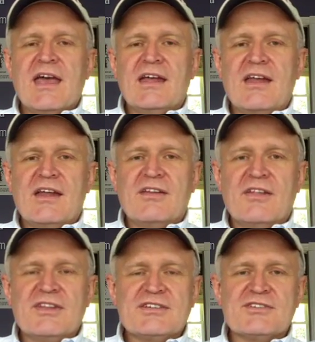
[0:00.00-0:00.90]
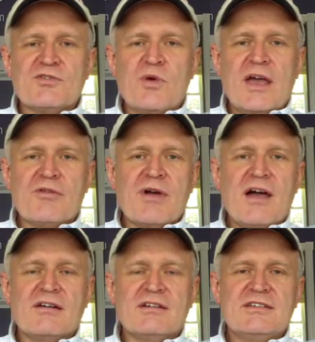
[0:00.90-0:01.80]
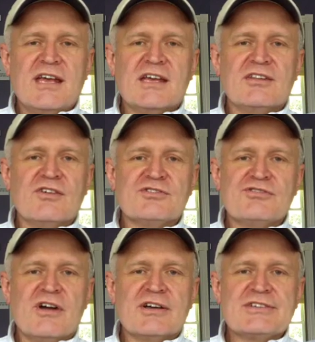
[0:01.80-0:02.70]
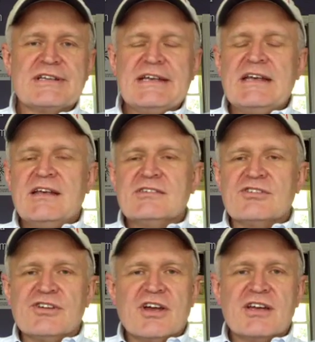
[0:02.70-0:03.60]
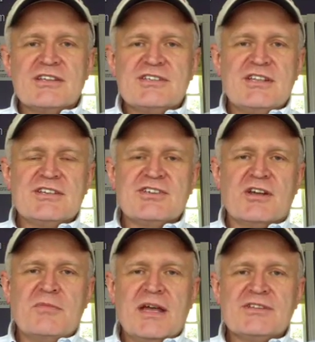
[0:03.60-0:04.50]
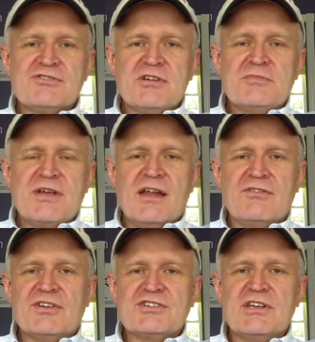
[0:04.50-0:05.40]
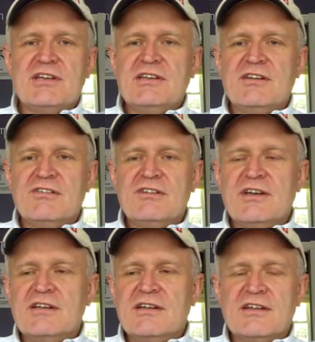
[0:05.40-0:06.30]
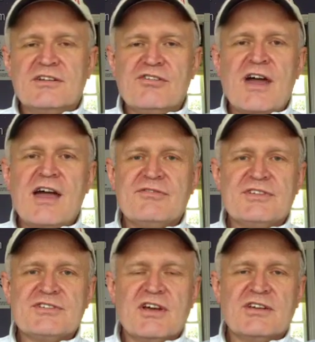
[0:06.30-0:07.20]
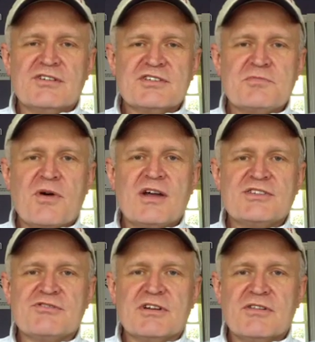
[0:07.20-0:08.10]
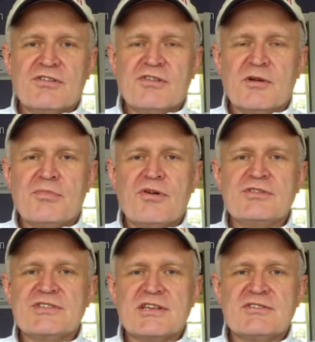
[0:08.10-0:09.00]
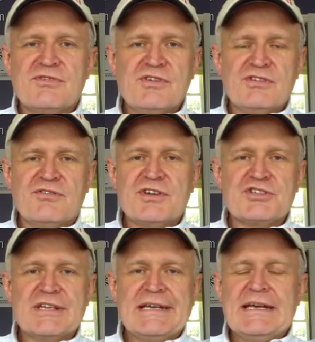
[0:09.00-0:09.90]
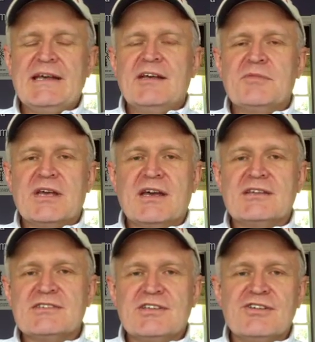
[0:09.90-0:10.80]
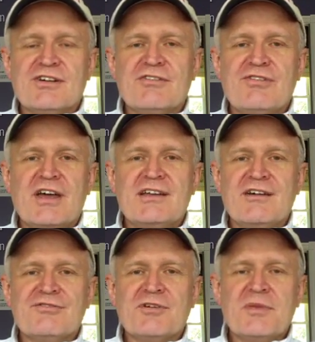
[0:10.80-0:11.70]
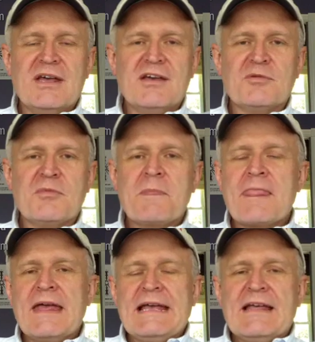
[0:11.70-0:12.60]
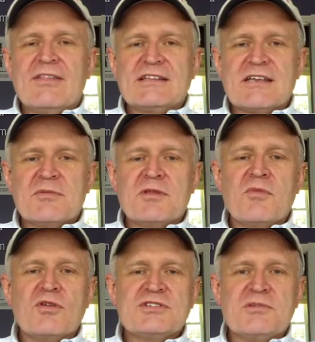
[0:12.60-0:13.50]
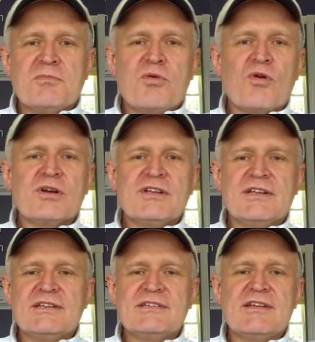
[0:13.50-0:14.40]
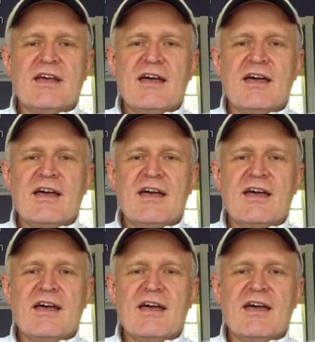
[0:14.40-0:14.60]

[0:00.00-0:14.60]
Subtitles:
and this is a way around taking those drugs. So you're not going to see this on mainstream television, and Kraft is not going to sponsor it through their processed food division, because you're going to find out from him that some of the most important